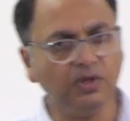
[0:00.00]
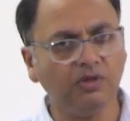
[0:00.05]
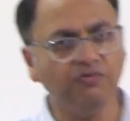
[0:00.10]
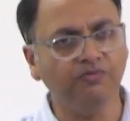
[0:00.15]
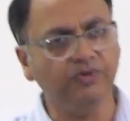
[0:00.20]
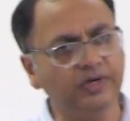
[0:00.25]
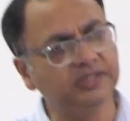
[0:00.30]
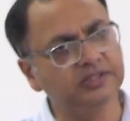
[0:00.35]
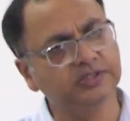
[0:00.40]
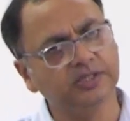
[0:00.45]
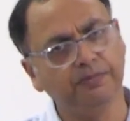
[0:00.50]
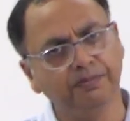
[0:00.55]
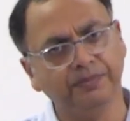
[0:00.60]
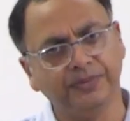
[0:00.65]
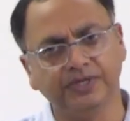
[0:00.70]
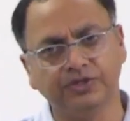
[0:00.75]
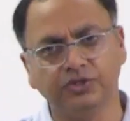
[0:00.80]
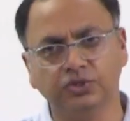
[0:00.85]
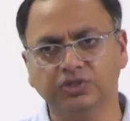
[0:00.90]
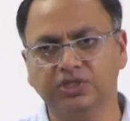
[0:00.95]
when some
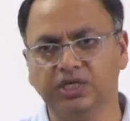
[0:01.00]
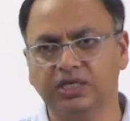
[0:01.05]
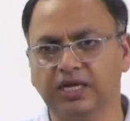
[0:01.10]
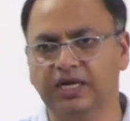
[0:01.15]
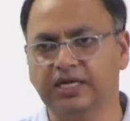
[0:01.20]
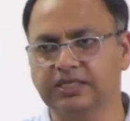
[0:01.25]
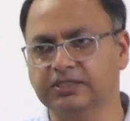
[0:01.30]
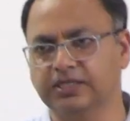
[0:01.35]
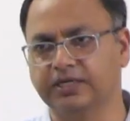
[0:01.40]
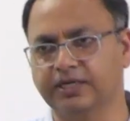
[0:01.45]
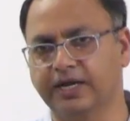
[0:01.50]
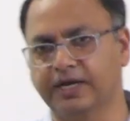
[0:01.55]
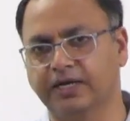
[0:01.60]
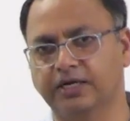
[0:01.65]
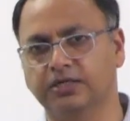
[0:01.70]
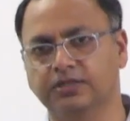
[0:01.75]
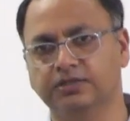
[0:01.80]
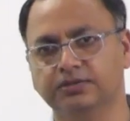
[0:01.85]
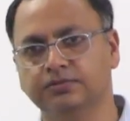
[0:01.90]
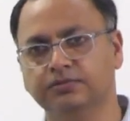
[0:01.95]
pathogen has
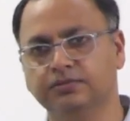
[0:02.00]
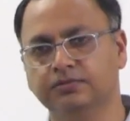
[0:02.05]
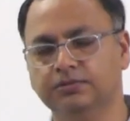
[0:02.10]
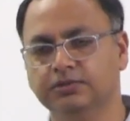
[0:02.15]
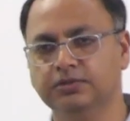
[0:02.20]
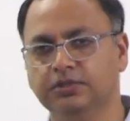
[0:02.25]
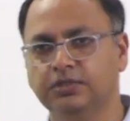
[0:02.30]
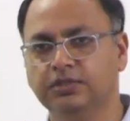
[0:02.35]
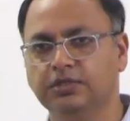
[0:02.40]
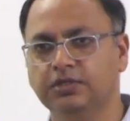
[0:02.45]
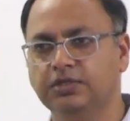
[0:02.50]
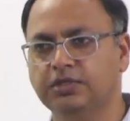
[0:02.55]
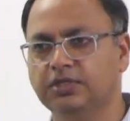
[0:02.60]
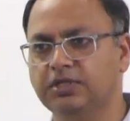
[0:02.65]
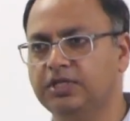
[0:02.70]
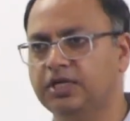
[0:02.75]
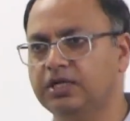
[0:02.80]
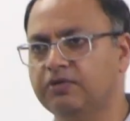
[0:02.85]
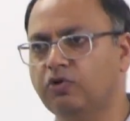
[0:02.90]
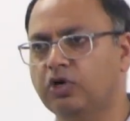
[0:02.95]
attacked,
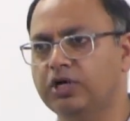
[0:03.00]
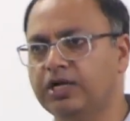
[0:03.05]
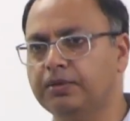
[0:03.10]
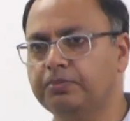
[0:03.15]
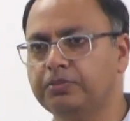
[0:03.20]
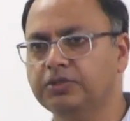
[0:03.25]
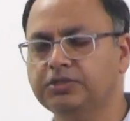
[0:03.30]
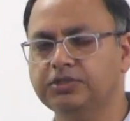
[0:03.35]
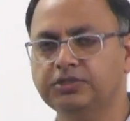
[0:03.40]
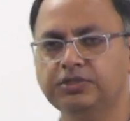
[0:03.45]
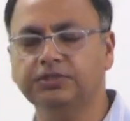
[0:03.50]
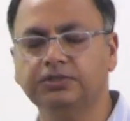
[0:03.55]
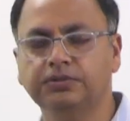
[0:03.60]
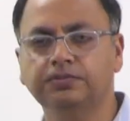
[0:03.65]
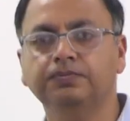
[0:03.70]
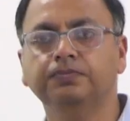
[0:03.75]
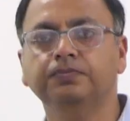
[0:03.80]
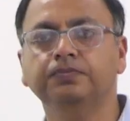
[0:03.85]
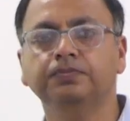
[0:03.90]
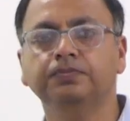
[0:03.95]
then what happens?